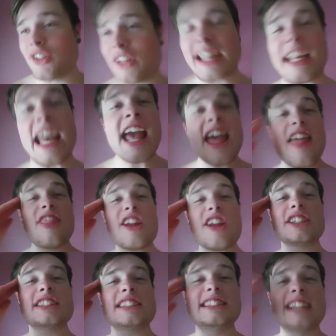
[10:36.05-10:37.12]
Like, there
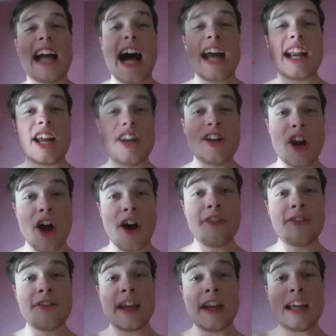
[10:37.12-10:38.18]
is not enough